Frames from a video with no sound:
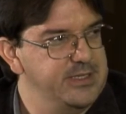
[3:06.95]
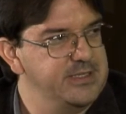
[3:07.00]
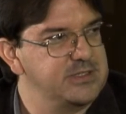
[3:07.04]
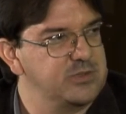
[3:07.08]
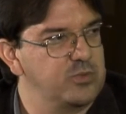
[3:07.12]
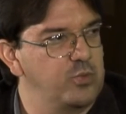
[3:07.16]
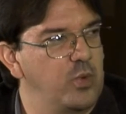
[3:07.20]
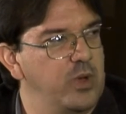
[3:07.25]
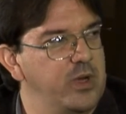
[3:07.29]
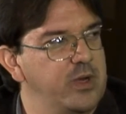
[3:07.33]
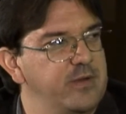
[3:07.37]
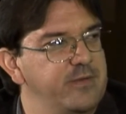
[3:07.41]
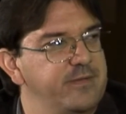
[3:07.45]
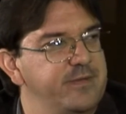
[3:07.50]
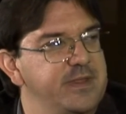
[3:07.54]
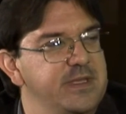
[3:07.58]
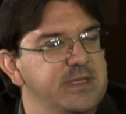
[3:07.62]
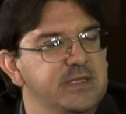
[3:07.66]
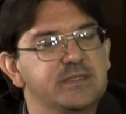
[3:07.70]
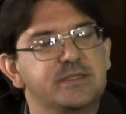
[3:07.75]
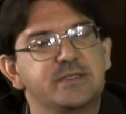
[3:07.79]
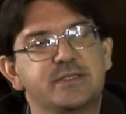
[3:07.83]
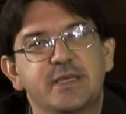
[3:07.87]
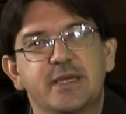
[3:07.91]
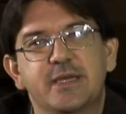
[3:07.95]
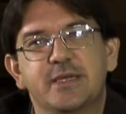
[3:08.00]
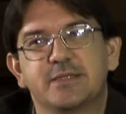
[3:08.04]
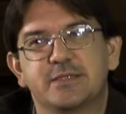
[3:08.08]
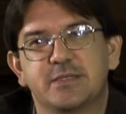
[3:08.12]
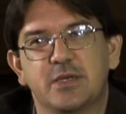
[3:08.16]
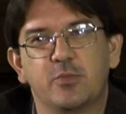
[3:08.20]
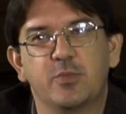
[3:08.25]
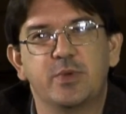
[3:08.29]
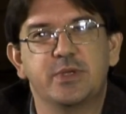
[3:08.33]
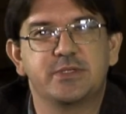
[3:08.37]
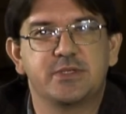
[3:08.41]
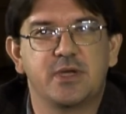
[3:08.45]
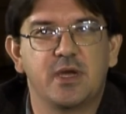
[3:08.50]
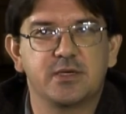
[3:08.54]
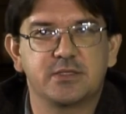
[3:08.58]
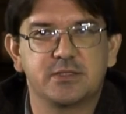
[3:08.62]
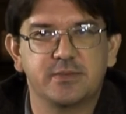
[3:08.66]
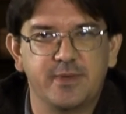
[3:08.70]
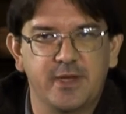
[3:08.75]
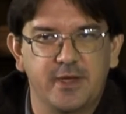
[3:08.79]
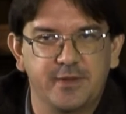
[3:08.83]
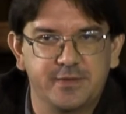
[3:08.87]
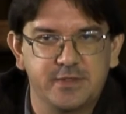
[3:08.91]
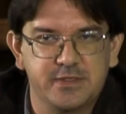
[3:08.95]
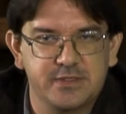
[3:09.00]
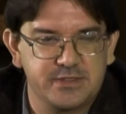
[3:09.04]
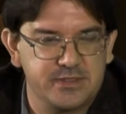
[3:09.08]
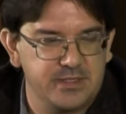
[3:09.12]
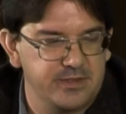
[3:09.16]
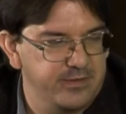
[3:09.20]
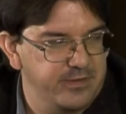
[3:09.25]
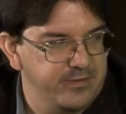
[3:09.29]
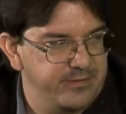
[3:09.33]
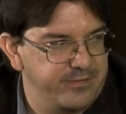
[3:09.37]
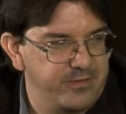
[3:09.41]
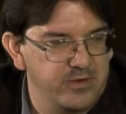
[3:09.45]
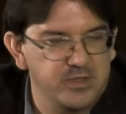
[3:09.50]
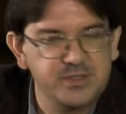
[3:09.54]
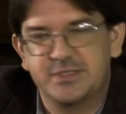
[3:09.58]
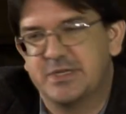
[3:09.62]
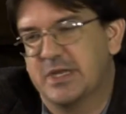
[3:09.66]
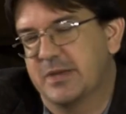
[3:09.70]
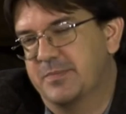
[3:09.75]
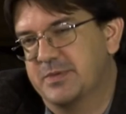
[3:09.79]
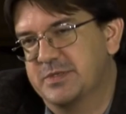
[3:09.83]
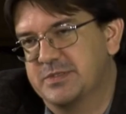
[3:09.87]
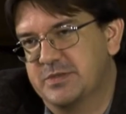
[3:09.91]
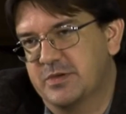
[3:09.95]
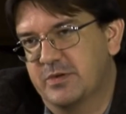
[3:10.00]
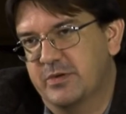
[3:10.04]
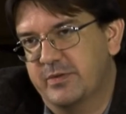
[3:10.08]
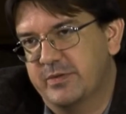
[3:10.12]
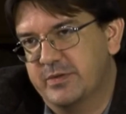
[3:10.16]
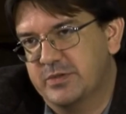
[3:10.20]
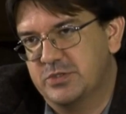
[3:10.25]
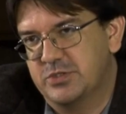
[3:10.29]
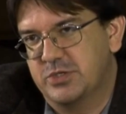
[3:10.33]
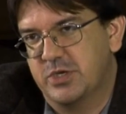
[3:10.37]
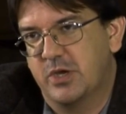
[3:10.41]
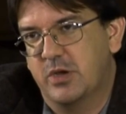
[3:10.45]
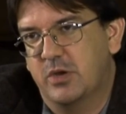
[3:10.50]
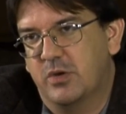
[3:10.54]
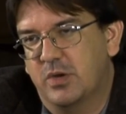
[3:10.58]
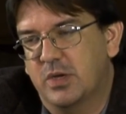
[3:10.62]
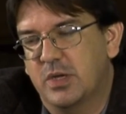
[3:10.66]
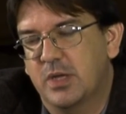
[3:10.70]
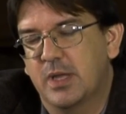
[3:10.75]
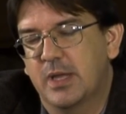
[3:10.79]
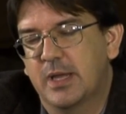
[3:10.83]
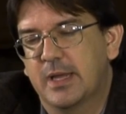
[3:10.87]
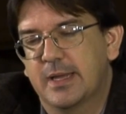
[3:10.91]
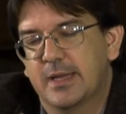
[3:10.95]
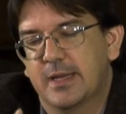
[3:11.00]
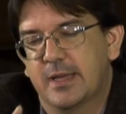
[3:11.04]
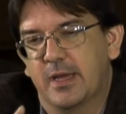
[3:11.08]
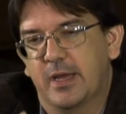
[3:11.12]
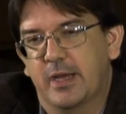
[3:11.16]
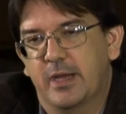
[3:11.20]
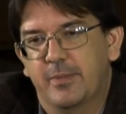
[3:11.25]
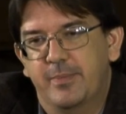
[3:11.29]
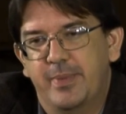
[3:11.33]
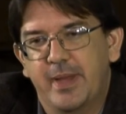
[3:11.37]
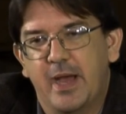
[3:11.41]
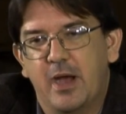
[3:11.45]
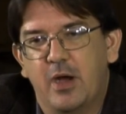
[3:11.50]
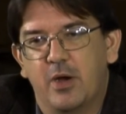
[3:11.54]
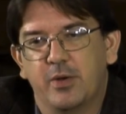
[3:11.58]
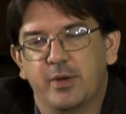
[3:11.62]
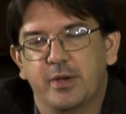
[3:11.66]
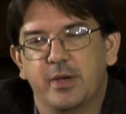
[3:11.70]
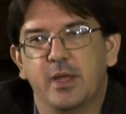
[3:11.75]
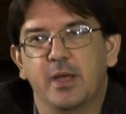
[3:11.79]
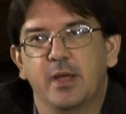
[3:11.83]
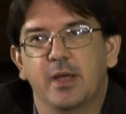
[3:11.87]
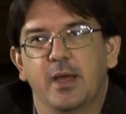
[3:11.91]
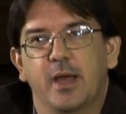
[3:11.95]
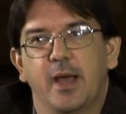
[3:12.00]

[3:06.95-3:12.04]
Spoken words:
is one of these things, and we talked about this in the first episode of the show about